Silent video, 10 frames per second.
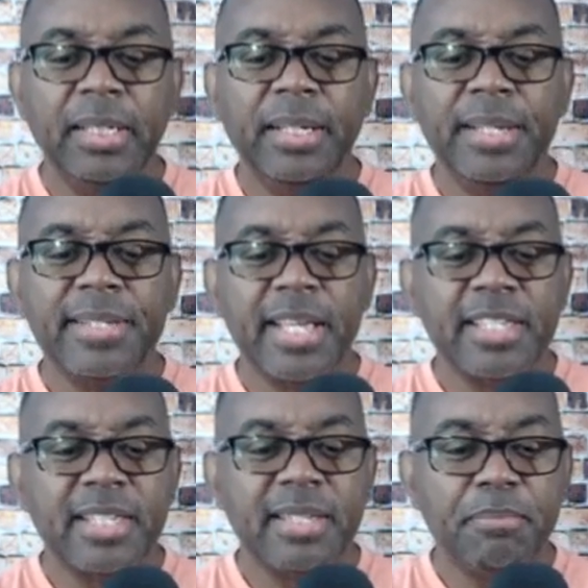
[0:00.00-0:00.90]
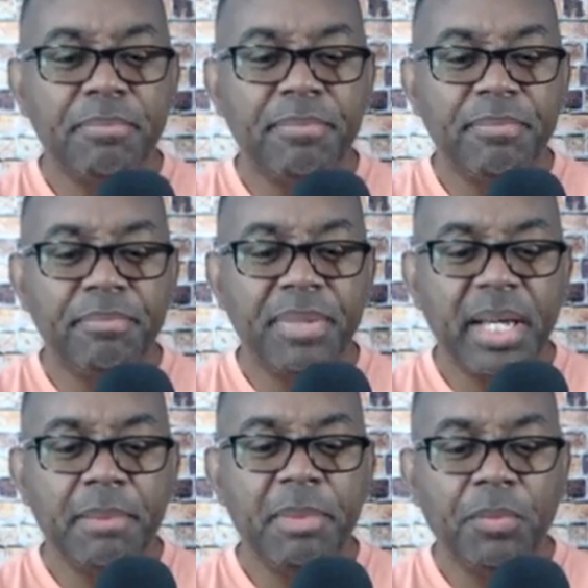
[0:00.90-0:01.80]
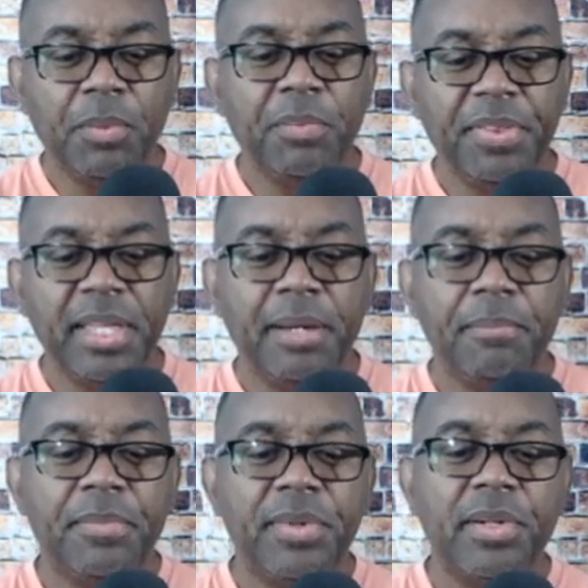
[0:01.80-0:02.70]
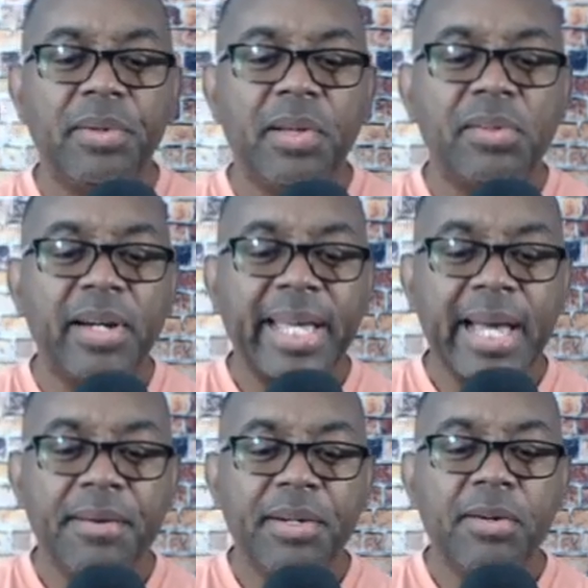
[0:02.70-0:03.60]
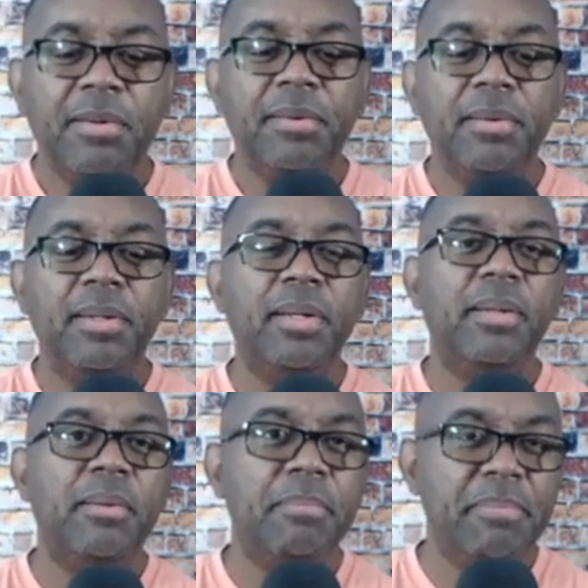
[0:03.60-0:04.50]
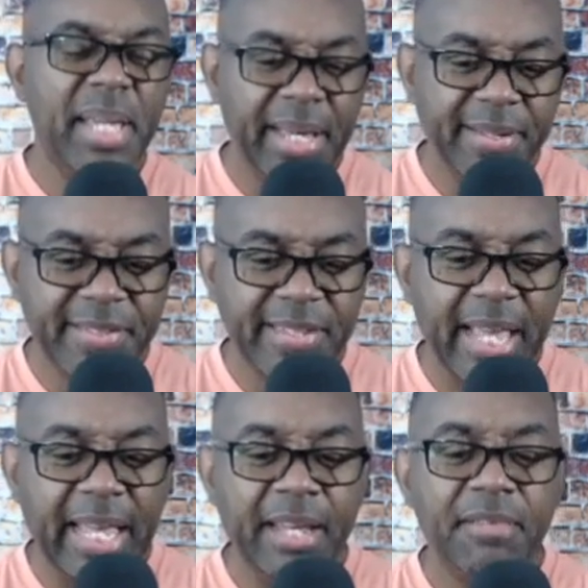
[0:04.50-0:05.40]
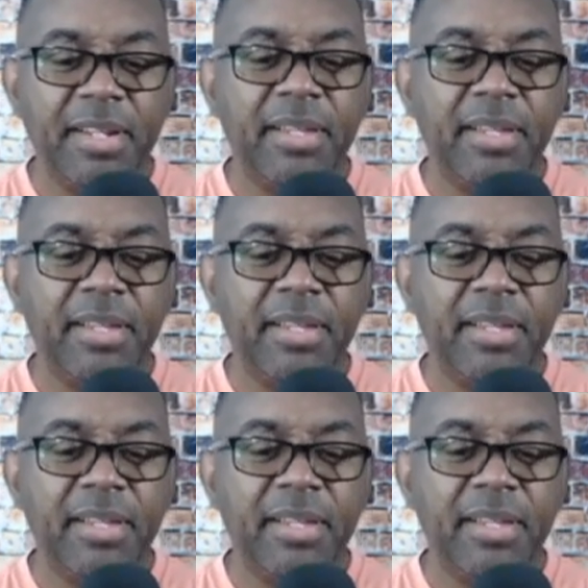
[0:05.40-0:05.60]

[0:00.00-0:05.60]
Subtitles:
He says, becoming one with him, no longer counting on being saved